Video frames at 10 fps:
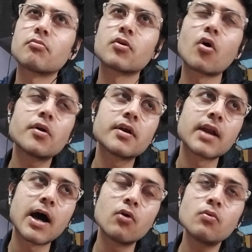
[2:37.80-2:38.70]
not
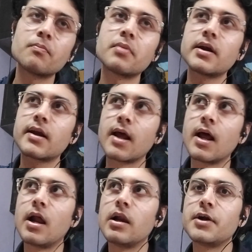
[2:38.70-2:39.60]
now, but
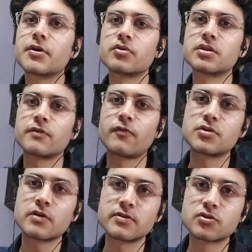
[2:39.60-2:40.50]
later on in the
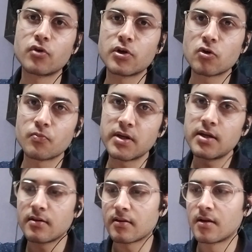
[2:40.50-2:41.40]
future a, is going to
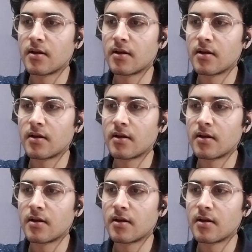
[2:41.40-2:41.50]
meet